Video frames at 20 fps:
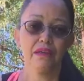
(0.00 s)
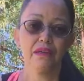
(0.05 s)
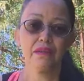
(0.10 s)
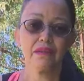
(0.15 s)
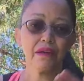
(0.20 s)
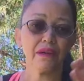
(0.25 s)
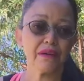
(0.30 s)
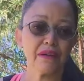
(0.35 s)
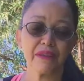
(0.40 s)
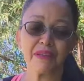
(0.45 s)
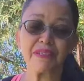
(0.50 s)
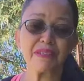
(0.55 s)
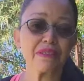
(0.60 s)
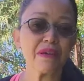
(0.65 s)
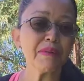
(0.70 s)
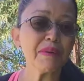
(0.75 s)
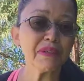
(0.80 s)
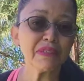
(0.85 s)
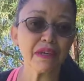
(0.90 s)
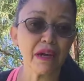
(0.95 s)
you know and it's
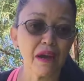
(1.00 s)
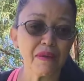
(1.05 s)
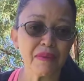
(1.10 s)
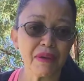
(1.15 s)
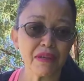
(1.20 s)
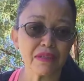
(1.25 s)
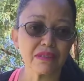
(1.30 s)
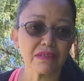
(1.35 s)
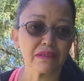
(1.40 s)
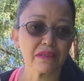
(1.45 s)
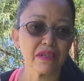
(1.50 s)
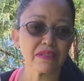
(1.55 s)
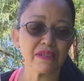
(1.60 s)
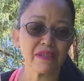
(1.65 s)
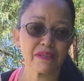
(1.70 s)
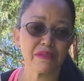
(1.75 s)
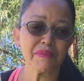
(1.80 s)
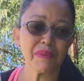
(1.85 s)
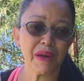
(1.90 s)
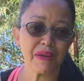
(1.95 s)
summertime here so that's
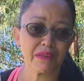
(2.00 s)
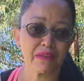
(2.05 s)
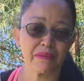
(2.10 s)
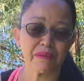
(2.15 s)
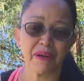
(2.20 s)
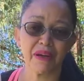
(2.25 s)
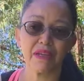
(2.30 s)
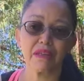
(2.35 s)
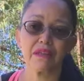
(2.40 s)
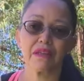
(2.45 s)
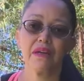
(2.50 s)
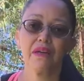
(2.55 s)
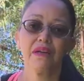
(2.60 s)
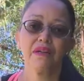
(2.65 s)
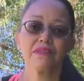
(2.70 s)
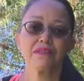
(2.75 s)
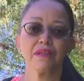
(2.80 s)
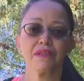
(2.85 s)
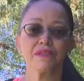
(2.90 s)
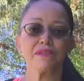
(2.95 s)
expected right
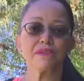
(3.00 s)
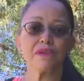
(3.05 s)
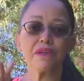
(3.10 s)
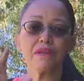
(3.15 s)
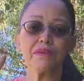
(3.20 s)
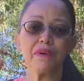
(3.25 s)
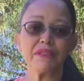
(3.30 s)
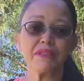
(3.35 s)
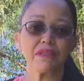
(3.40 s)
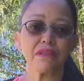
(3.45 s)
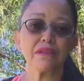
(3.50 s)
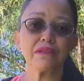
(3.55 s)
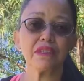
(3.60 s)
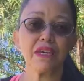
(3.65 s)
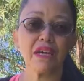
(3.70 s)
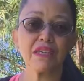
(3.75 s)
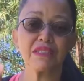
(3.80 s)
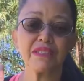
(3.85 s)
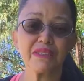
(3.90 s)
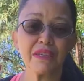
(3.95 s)
so enjoy the rest of your
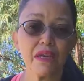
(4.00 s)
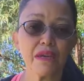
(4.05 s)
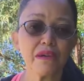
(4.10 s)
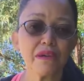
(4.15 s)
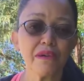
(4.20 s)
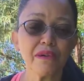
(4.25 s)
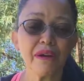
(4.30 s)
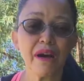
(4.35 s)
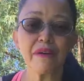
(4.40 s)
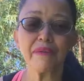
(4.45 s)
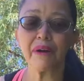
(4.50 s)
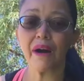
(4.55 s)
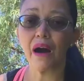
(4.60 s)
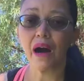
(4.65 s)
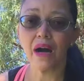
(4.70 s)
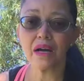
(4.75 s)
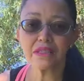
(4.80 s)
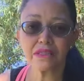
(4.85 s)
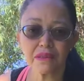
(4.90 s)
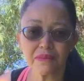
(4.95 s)
day stay cool have an
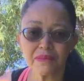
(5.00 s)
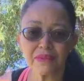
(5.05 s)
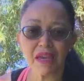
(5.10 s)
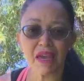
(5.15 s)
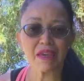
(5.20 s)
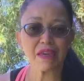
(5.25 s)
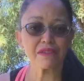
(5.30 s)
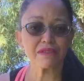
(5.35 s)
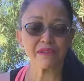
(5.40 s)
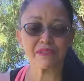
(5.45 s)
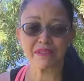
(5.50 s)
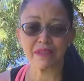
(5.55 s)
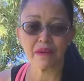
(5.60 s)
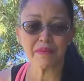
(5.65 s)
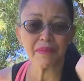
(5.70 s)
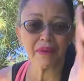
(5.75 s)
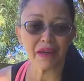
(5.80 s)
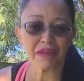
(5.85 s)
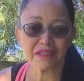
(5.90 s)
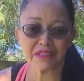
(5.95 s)
awesome day get your 10
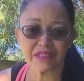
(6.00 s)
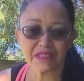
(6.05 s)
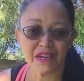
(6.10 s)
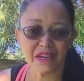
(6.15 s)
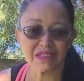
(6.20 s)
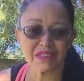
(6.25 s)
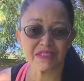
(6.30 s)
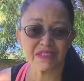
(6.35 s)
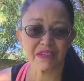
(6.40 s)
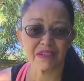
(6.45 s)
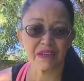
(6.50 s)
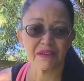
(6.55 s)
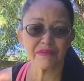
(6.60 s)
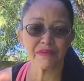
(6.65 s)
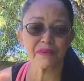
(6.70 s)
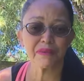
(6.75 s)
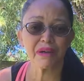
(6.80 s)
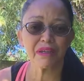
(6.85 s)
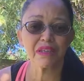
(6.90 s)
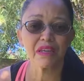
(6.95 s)
minute exercise done
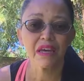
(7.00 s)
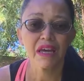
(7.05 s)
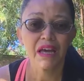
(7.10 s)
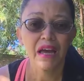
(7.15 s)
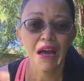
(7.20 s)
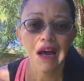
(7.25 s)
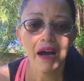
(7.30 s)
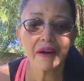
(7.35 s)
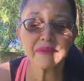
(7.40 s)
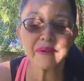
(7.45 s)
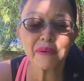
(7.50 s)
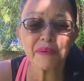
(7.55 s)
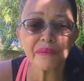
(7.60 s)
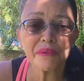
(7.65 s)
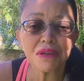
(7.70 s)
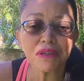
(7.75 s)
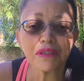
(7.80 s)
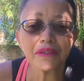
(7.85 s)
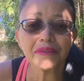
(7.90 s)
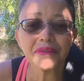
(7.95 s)
everyone have a
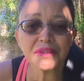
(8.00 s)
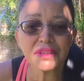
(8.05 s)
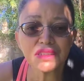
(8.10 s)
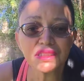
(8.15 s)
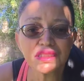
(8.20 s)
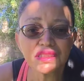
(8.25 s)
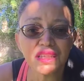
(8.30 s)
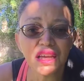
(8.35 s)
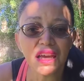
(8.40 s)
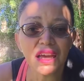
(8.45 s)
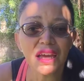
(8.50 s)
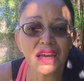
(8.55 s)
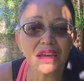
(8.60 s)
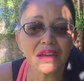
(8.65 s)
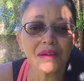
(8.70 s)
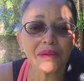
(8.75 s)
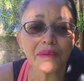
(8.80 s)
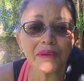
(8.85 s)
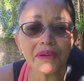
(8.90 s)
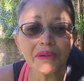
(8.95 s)
wonderful day
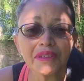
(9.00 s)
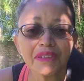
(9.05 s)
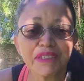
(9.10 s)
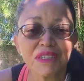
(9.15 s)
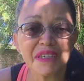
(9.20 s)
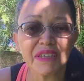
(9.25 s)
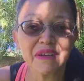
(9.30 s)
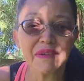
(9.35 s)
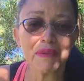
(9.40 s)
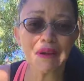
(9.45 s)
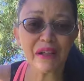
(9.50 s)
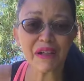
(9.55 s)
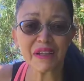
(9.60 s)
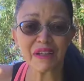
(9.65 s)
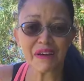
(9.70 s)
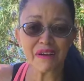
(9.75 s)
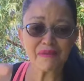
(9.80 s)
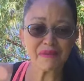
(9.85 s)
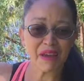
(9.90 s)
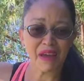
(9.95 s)
Woo, Tia
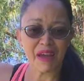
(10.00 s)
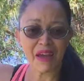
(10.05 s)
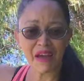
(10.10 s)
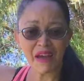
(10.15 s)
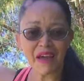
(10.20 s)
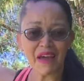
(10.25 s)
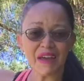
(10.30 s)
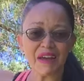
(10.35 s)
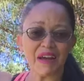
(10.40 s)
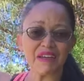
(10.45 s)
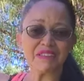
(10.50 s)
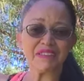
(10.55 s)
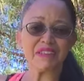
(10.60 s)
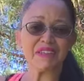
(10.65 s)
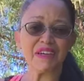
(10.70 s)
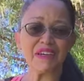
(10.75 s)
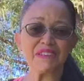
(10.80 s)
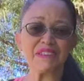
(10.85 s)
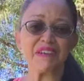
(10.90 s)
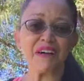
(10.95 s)
welcome hey got
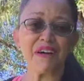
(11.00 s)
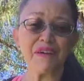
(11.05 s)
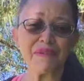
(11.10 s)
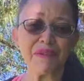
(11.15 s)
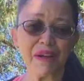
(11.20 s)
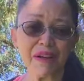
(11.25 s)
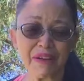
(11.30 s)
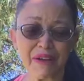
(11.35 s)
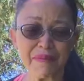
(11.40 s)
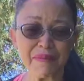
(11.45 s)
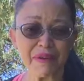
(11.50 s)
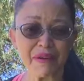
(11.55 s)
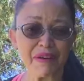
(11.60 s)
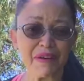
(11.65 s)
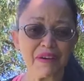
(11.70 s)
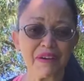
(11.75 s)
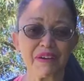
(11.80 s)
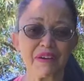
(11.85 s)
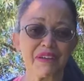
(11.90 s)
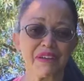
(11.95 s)
Tia's on welcome
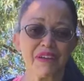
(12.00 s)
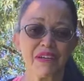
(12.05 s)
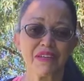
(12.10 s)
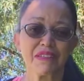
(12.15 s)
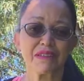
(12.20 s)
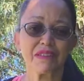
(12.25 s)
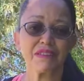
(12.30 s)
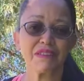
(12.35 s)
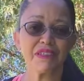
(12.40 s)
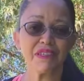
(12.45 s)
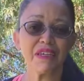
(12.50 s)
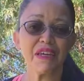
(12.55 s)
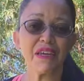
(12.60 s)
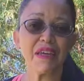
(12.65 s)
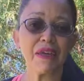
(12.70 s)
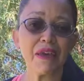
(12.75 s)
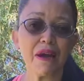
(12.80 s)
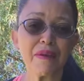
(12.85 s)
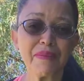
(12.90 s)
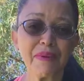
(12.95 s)
girl so Tia and
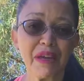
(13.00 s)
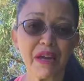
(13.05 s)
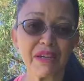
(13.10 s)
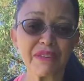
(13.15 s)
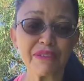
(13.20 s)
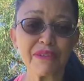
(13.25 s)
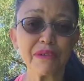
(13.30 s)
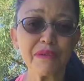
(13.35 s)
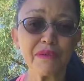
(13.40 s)
Gabby got two